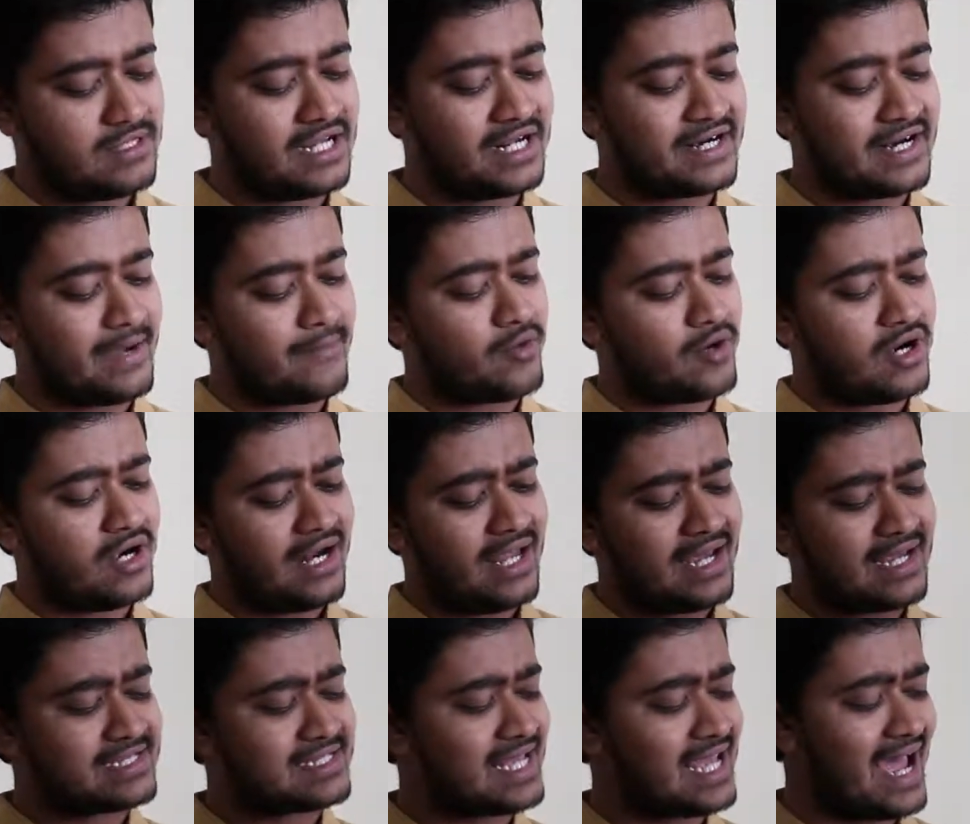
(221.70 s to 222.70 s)
the tripod
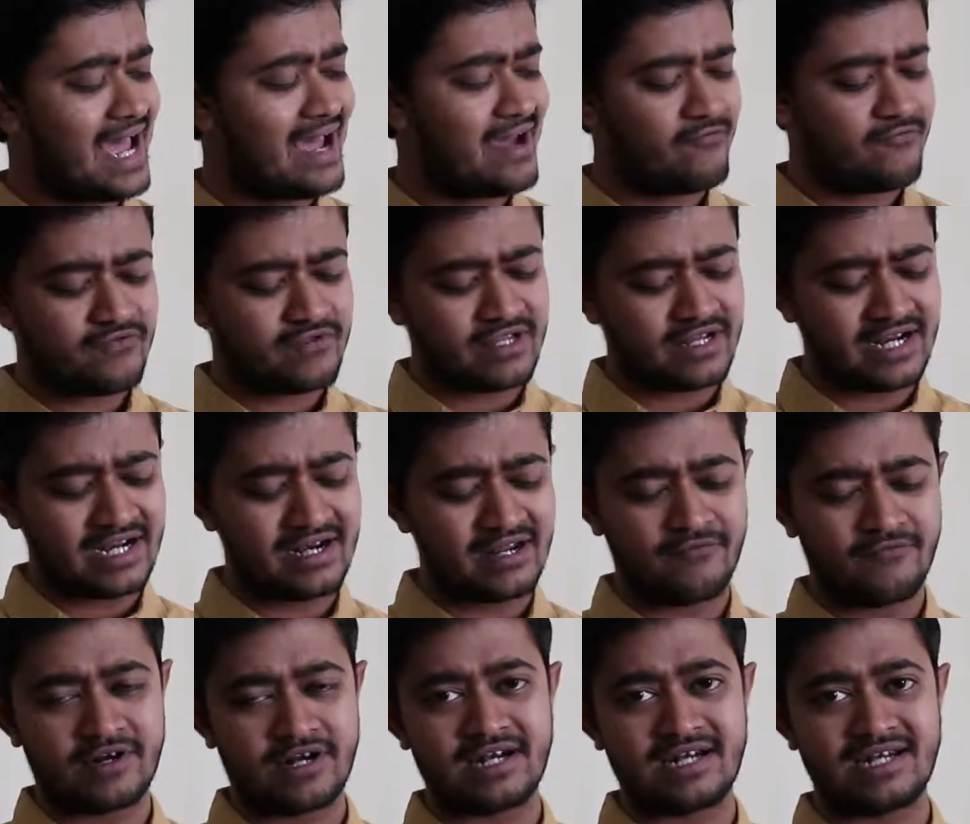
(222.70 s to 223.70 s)
legs have 3
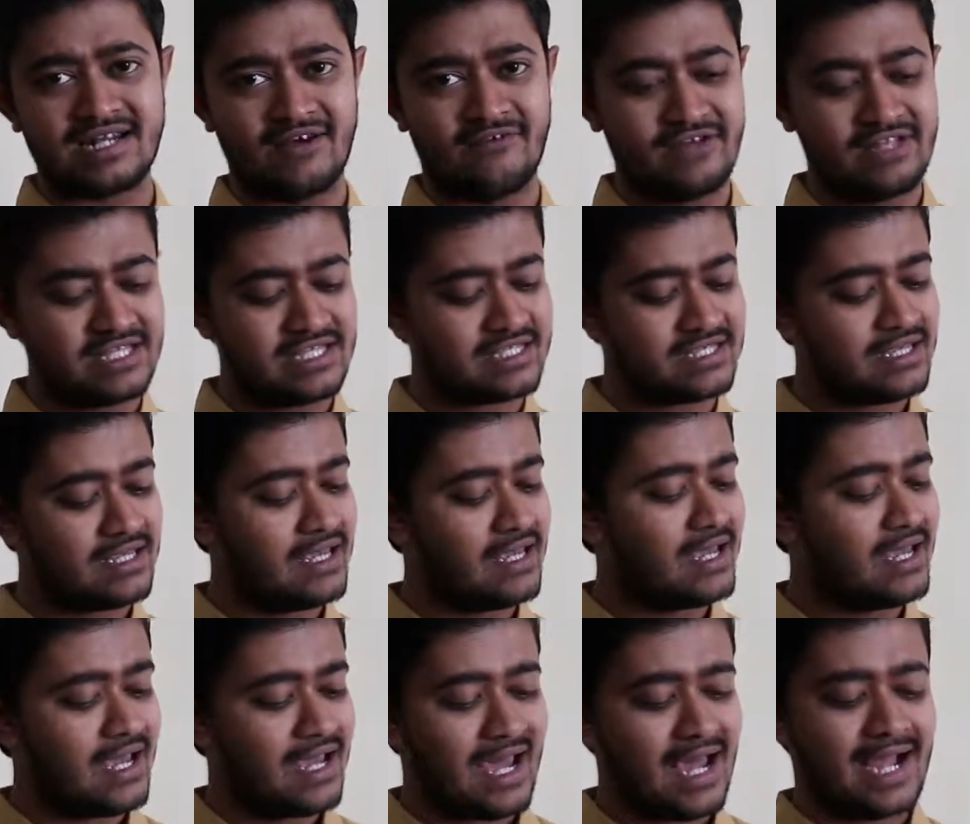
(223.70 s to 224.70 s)
different levels,
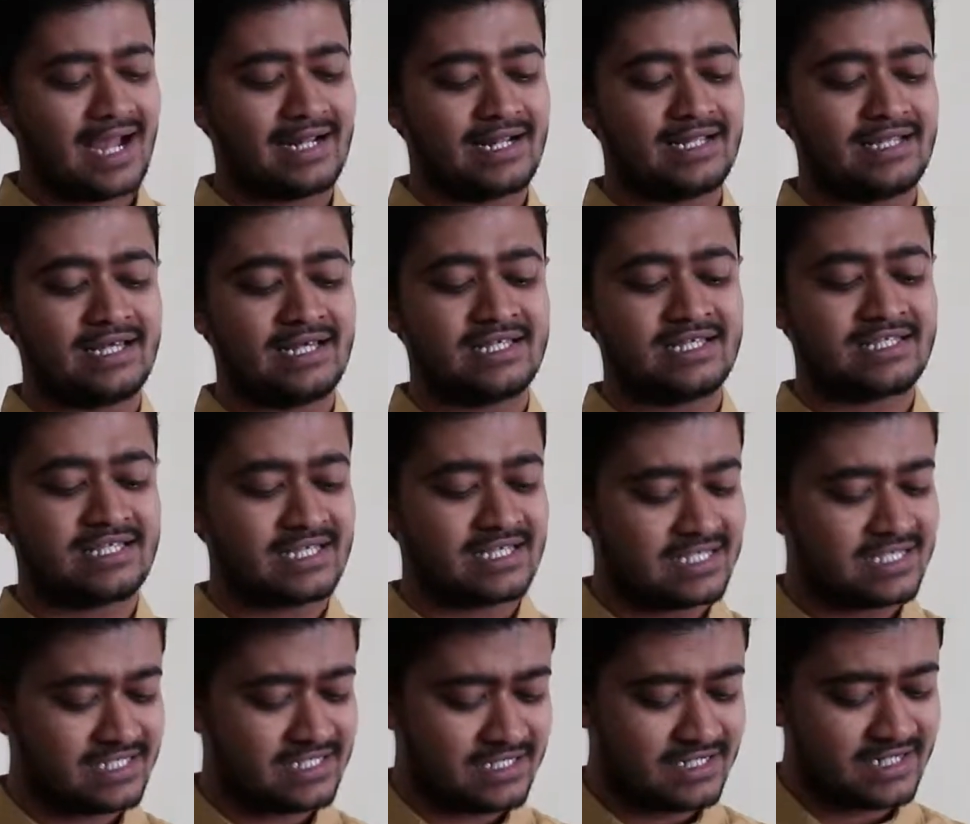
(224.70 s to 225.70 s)
and there's
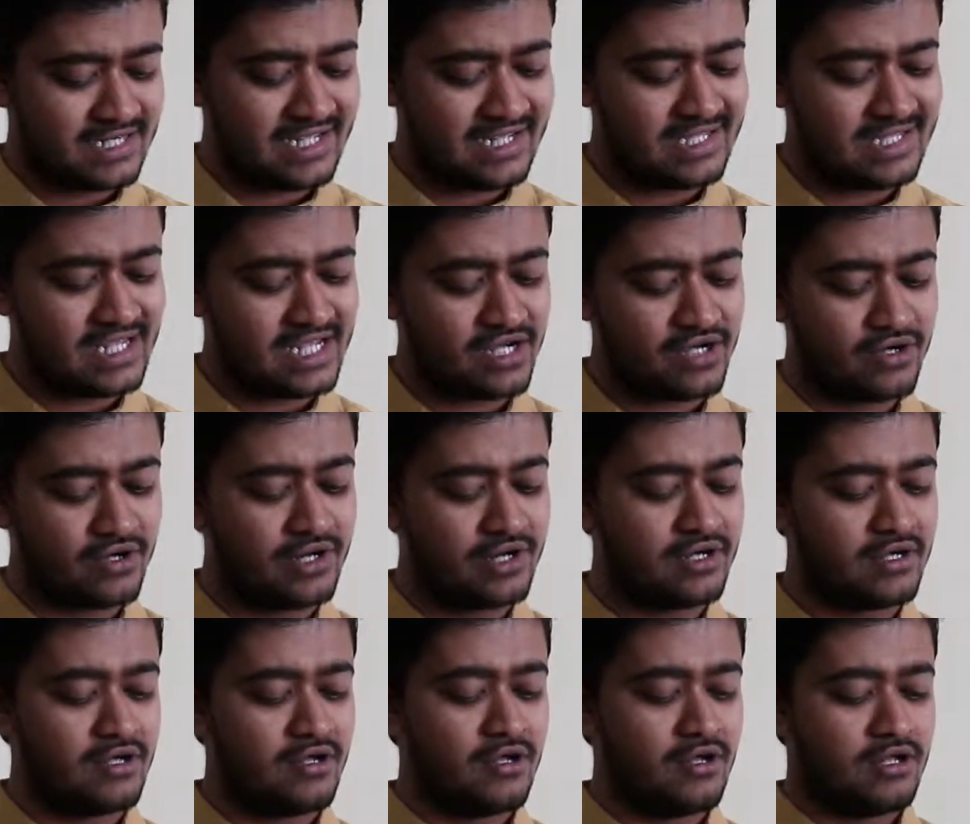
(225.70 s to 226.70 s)
this really
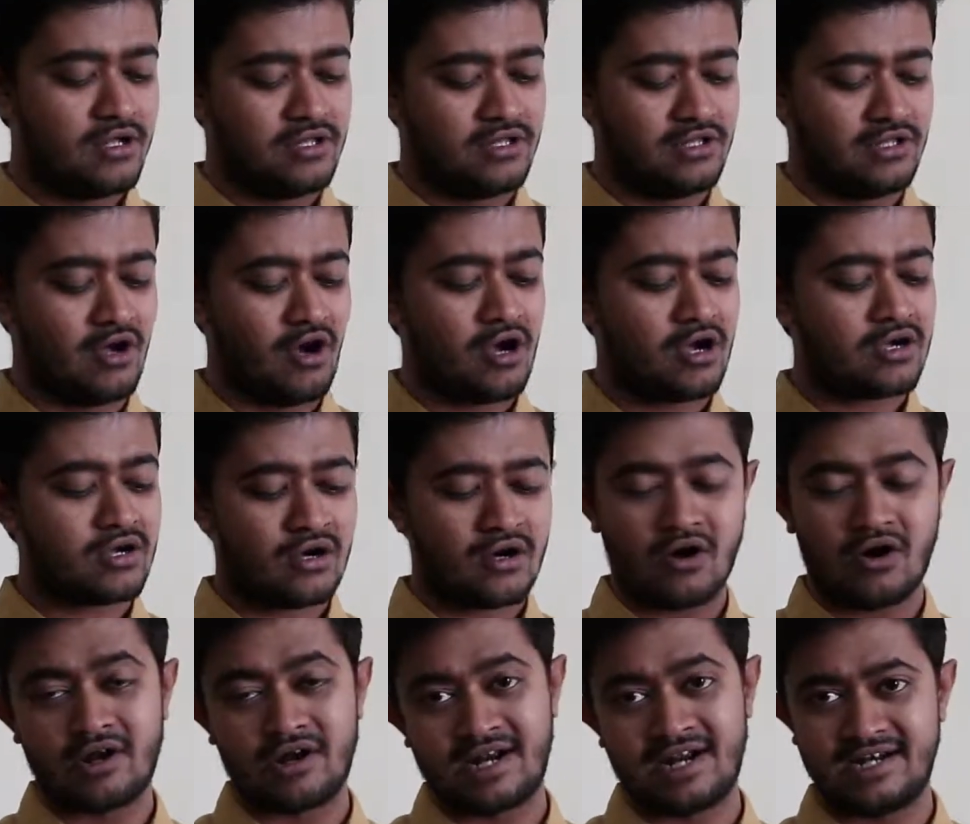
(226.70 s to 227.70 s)
good lock
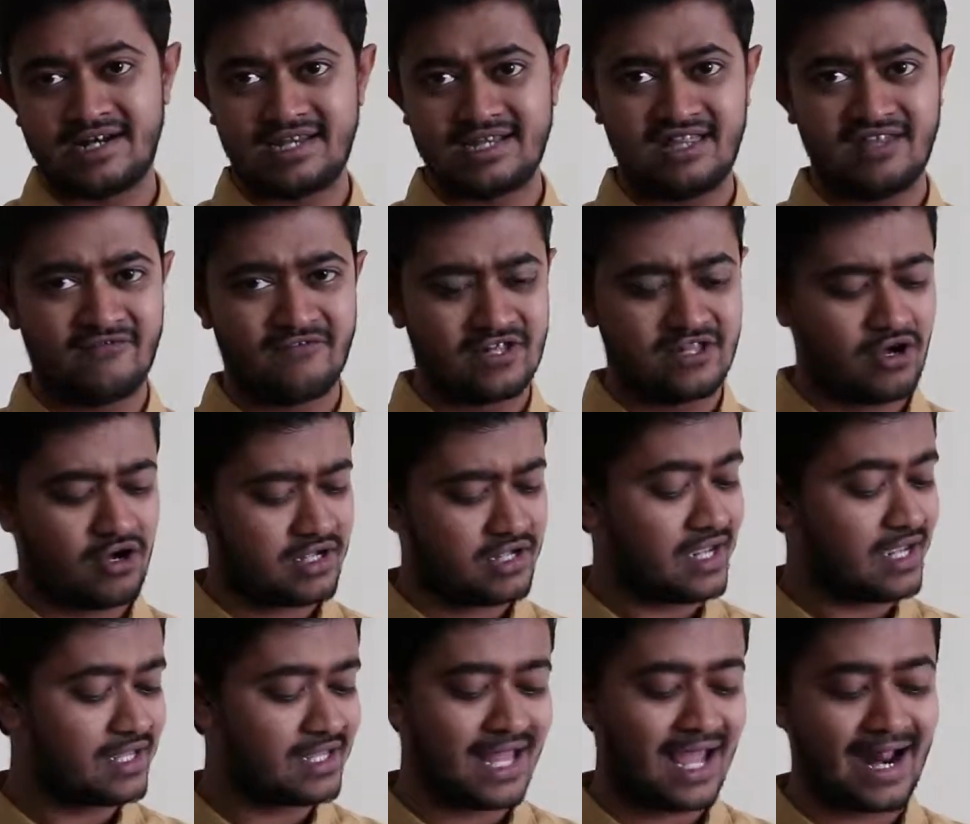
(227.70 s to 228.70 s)
or interlevel
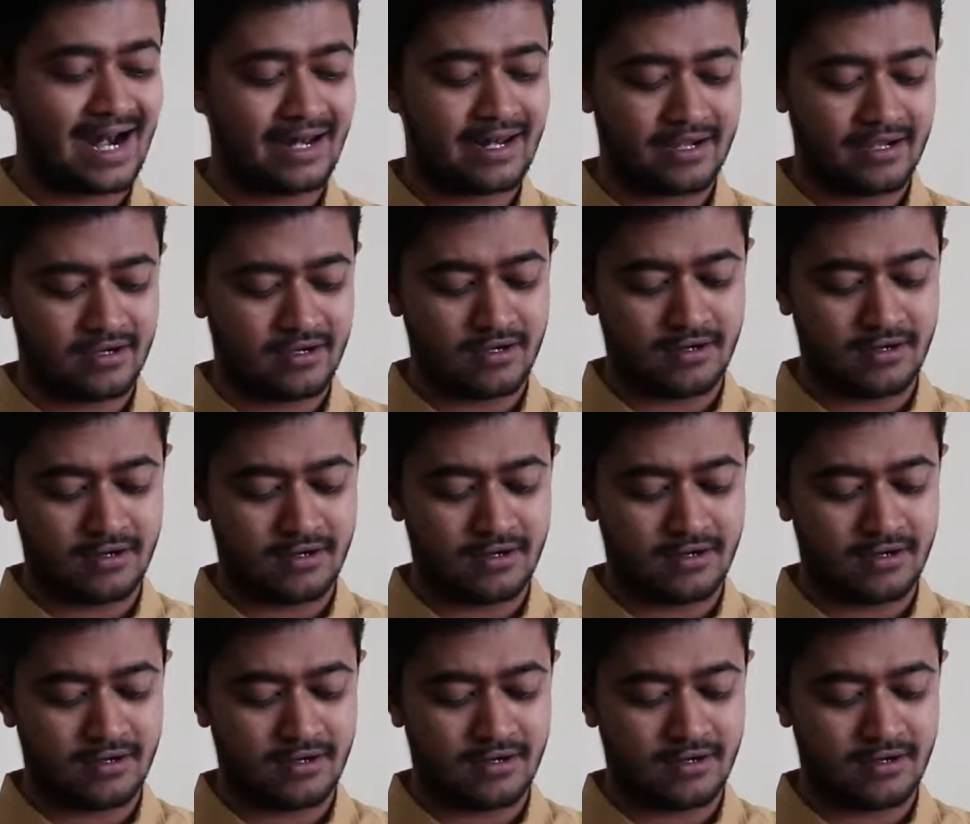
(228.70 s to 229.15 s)
locking that